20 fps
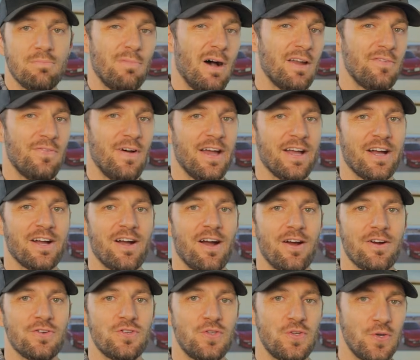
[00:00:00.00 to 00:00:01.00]
Modifying a
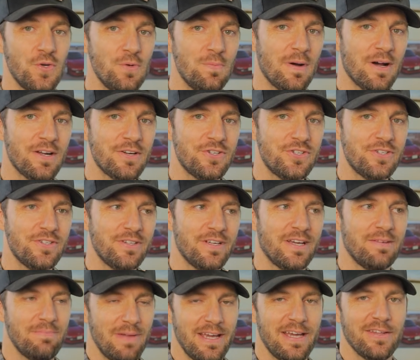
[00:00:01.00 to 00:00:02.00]
car too much
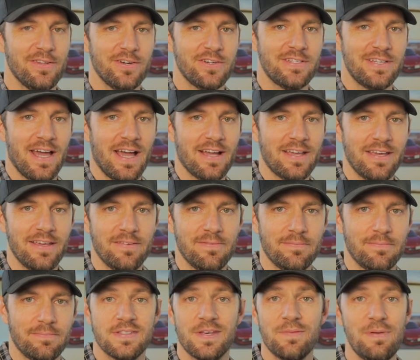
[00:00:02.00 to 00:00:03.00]
can make it look tacky.
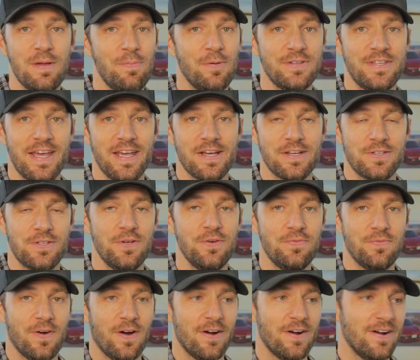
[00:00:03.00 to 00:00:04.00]
Some people take it too
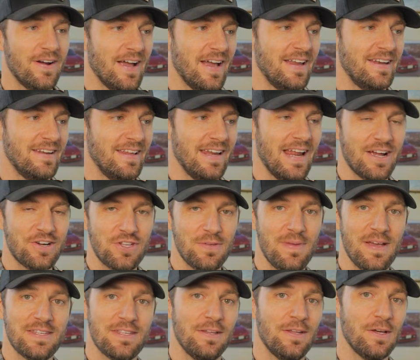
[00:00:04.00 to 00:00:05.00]
far, and it actually
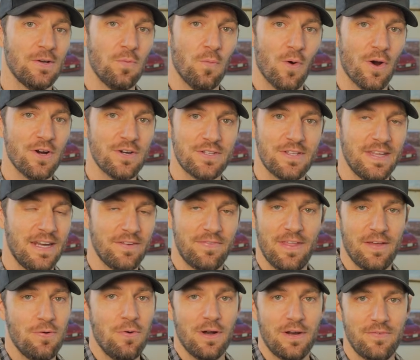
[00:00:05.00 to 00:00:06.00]
makes it look worse than if
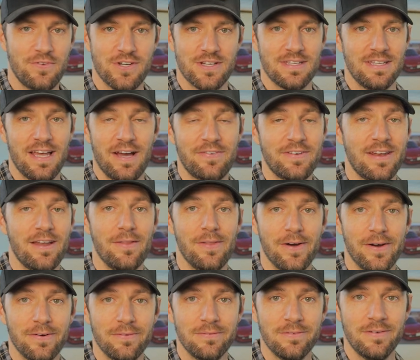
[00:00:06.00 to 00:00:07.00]
they would have just left it
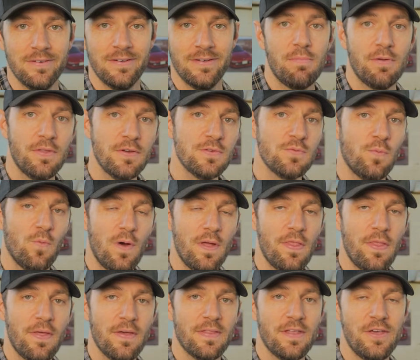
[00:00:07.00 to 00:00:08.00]
alone. But there's one
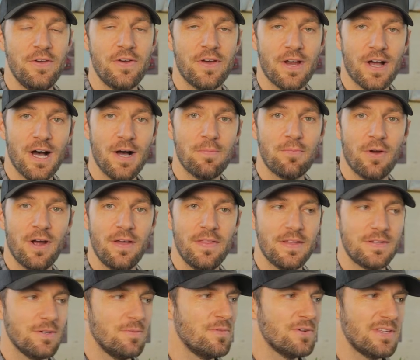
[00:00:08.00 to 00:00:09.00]
thing that you can upgrade
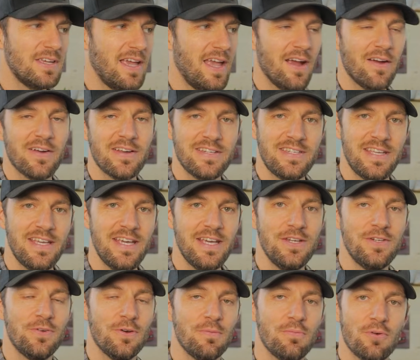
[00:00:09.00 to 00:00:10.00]
that's almost
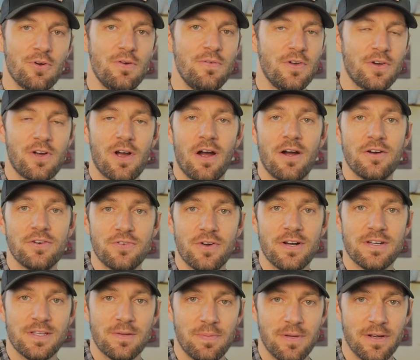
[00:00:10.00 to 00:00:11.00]
guaranteed to improve your car or
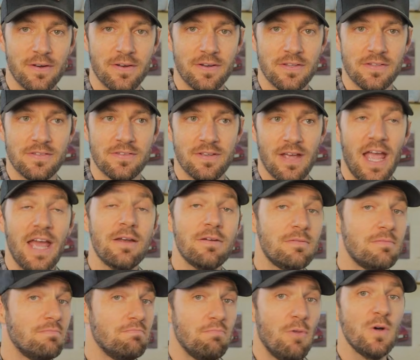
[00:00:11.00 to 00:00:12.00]
truck's appearance,
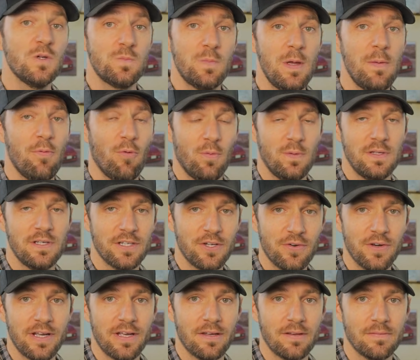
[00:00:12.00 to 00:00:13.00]
and most people will
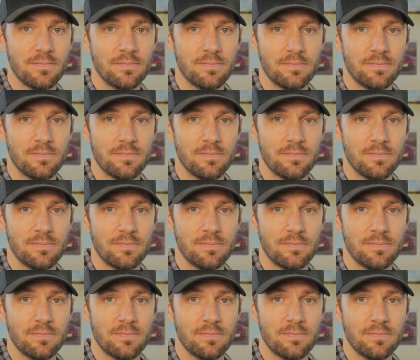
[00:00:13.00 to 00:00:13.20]
agree.